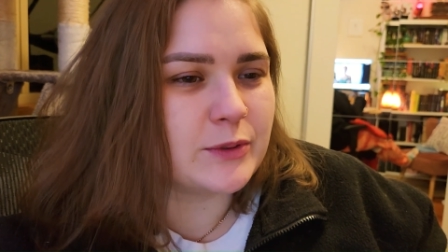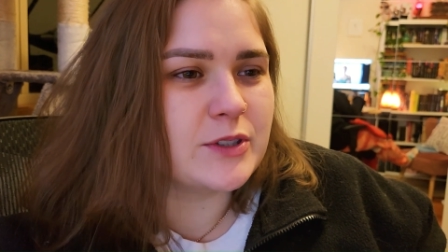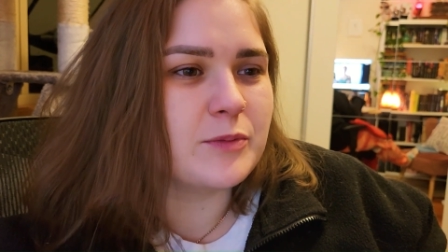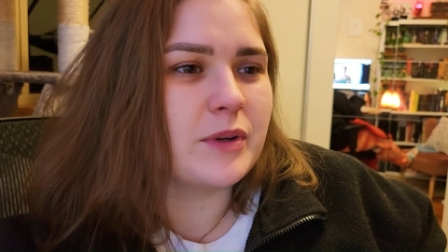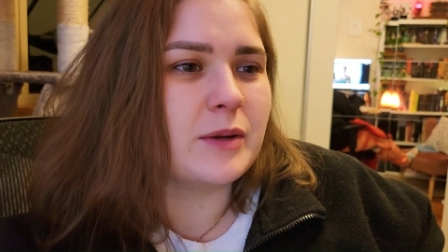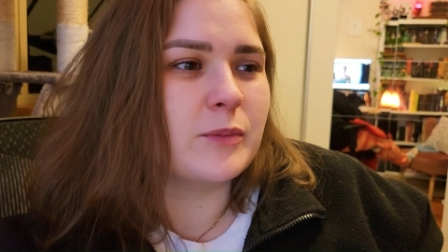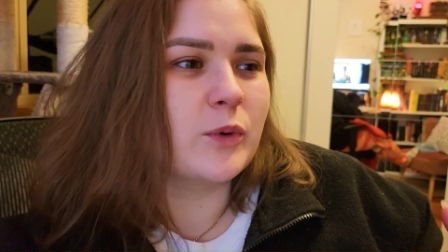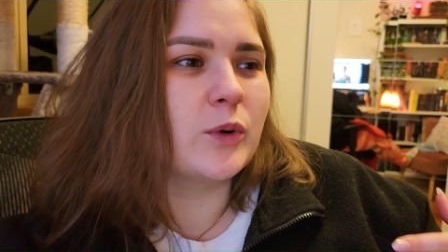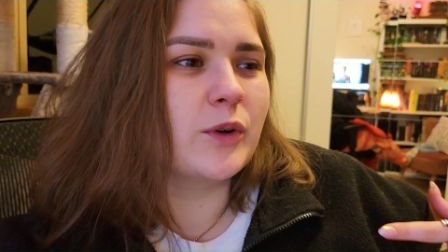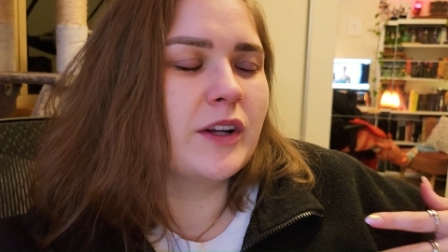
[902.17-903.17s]
to be
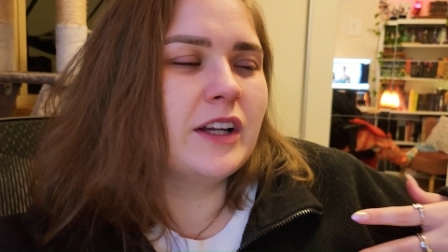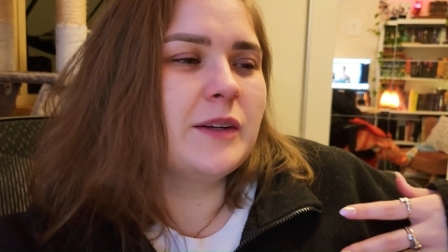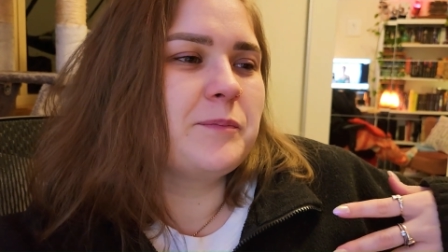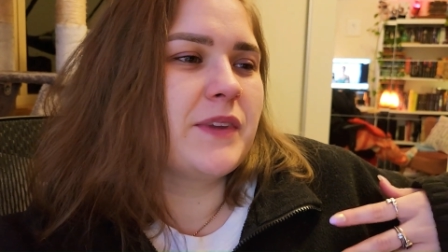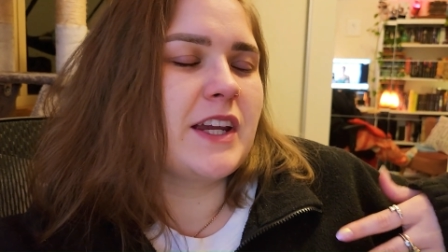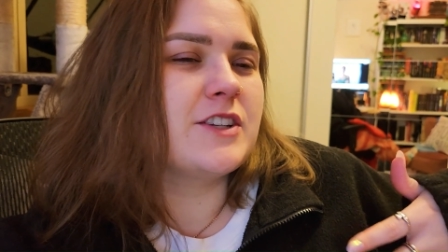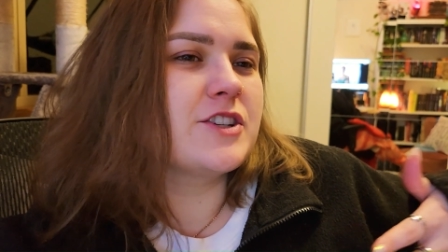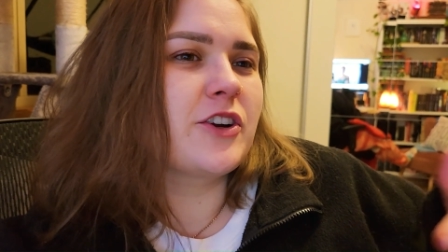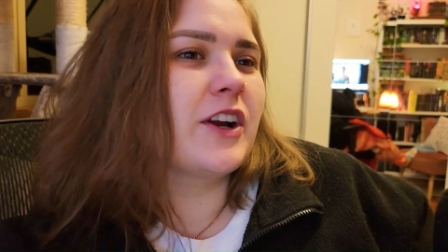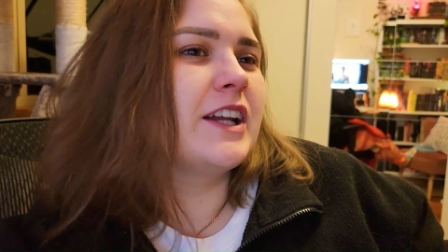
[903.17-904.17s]
more
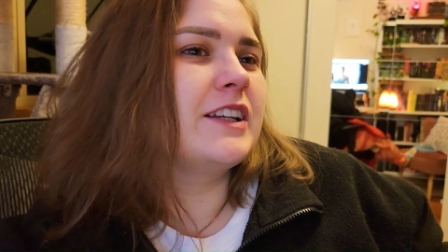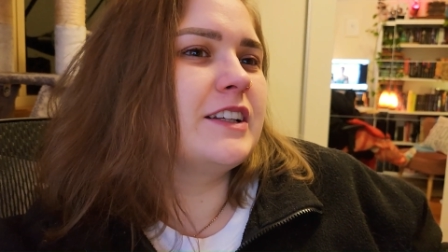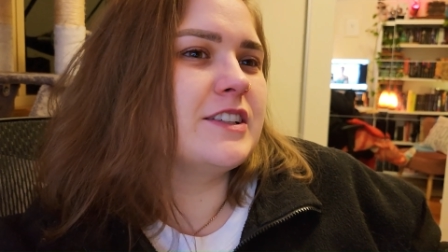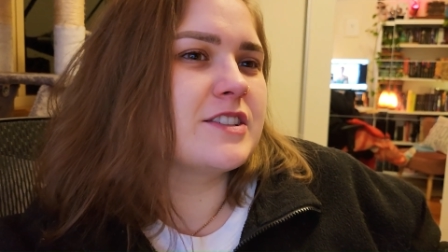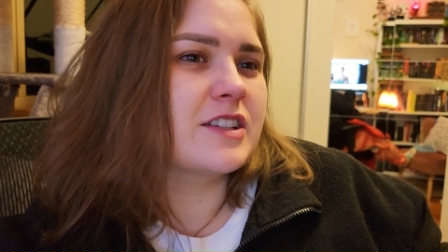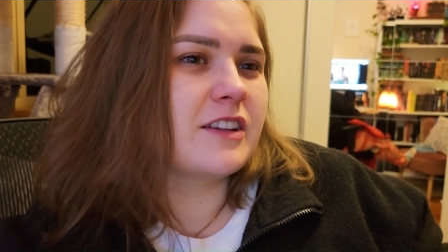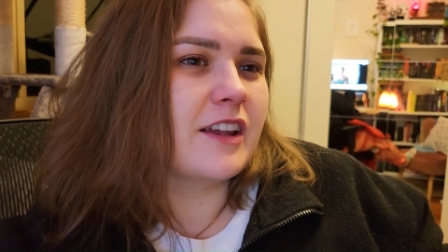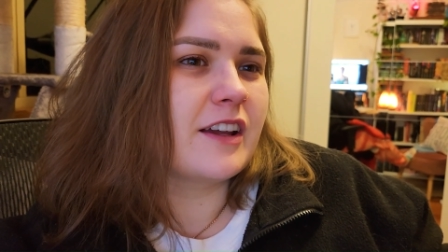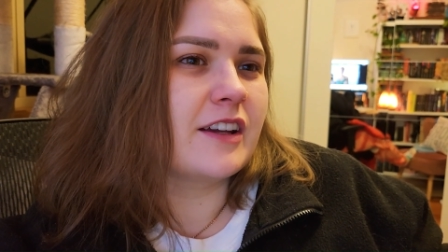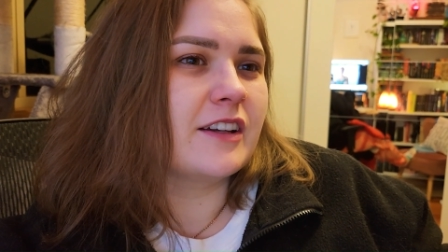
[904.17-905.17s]
integrated into
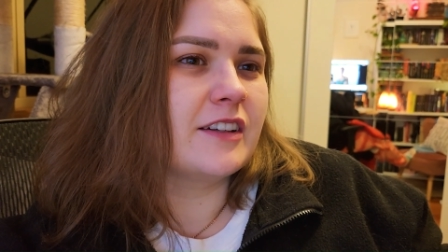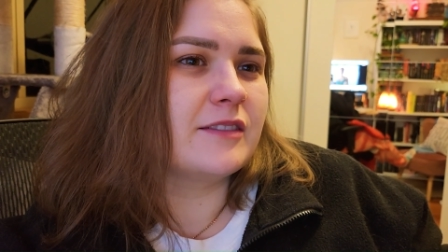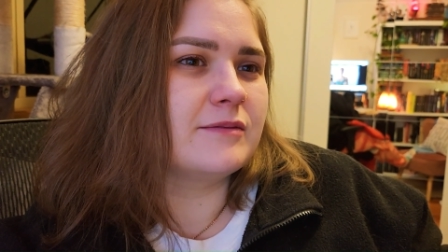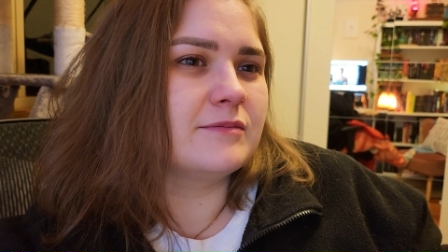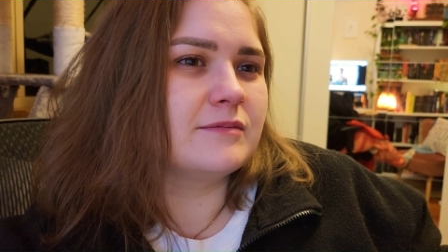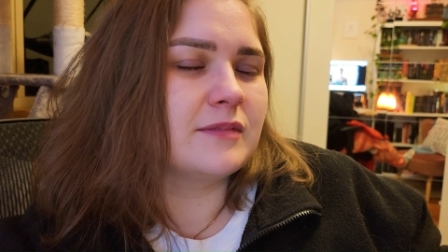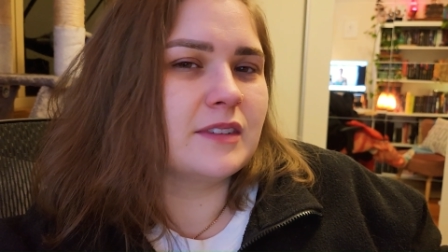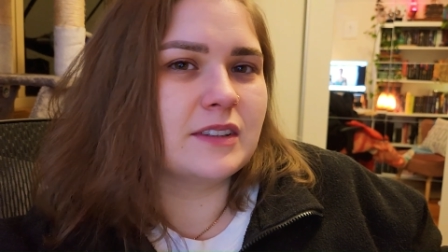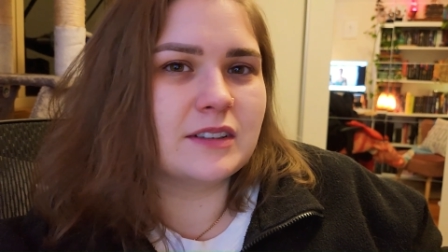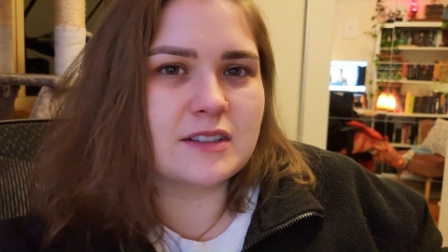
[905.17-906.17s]
their
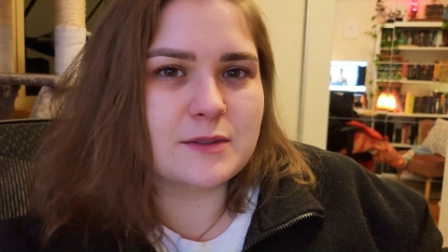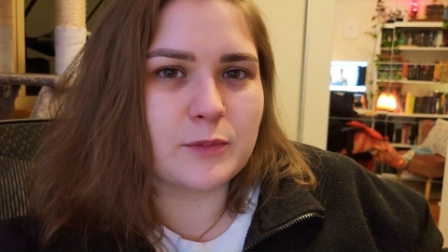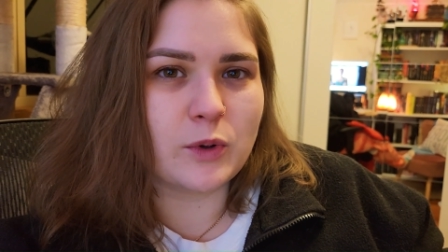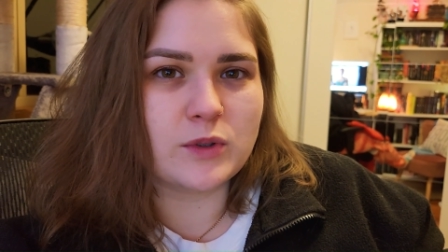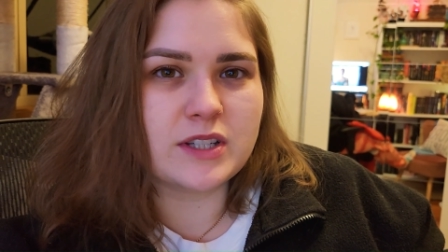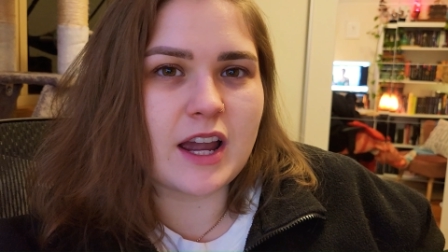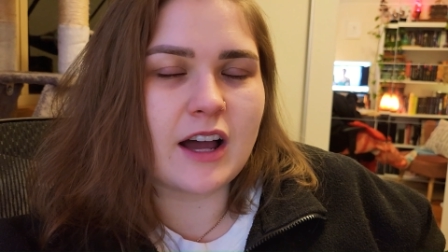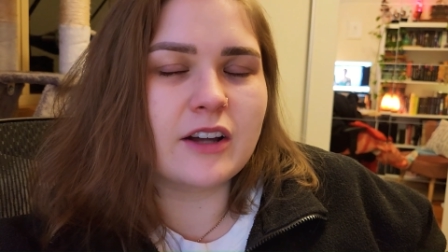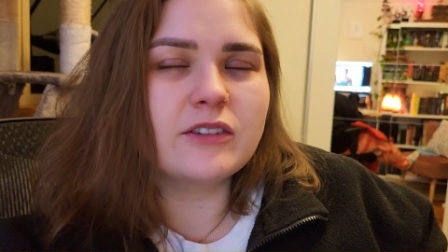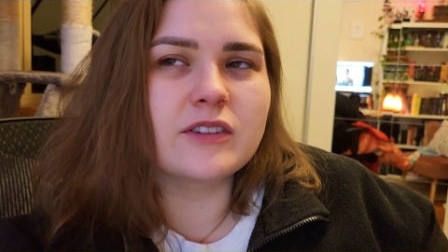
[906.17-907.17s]
small
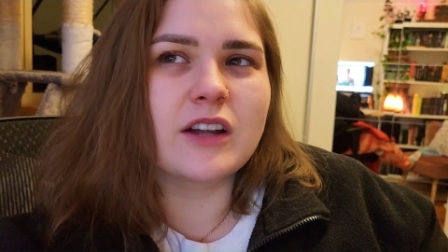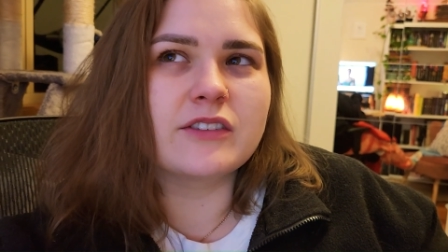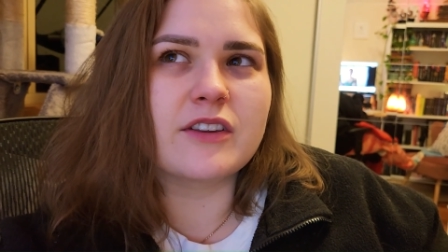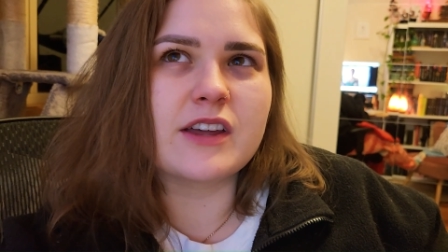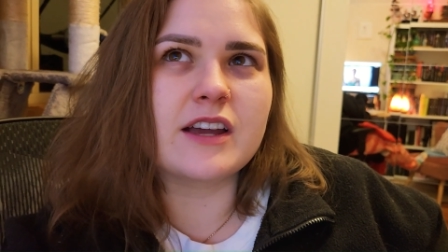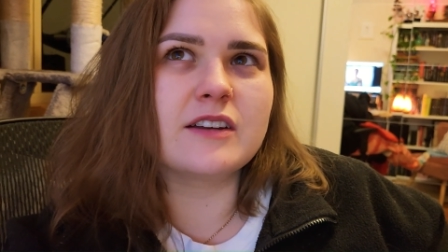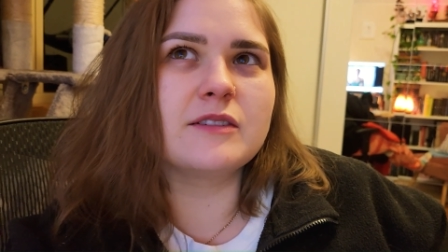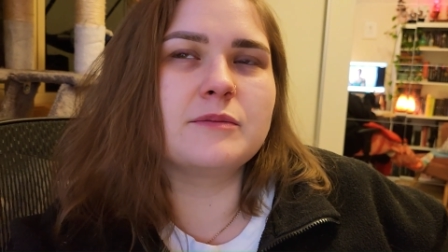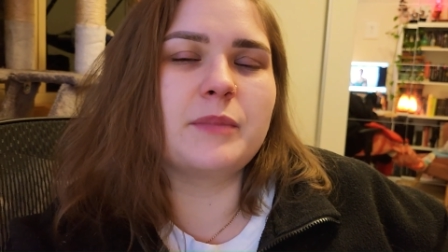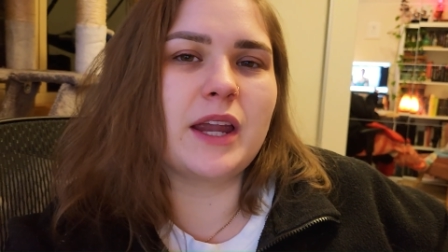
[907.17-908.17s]
town rather
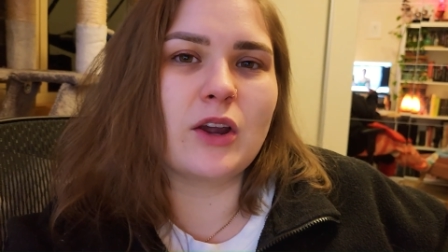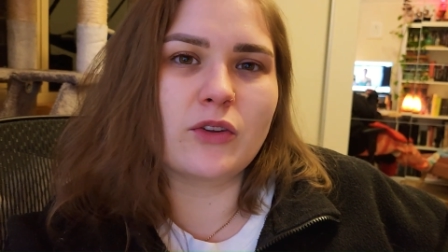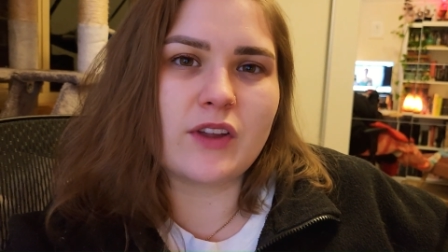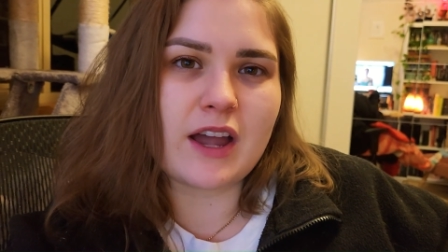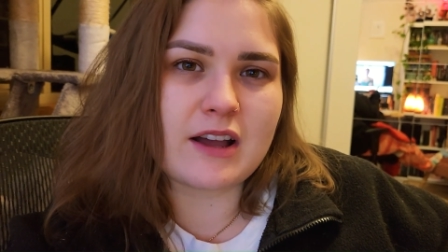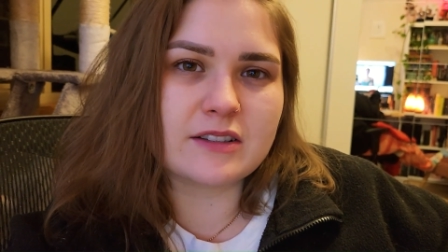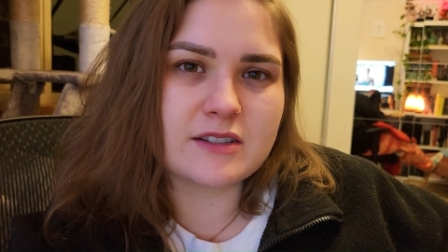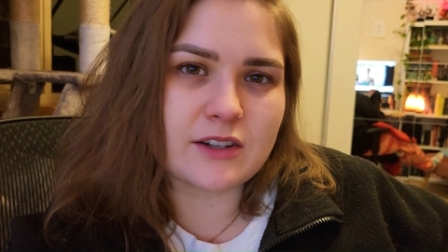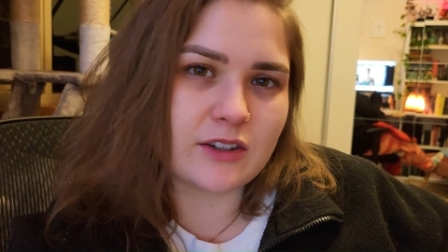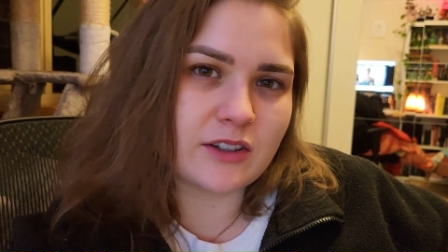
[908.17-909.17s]
than being on the
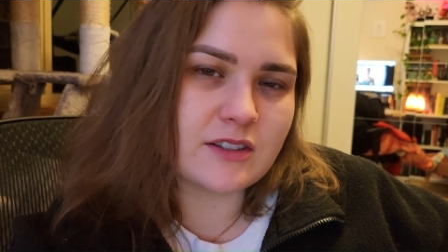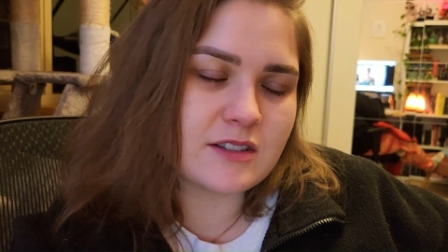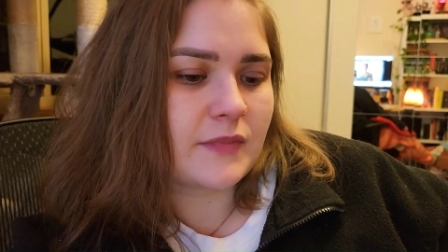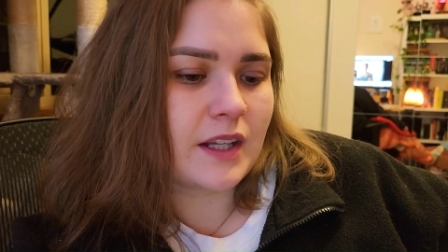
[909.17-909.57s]
outskirts.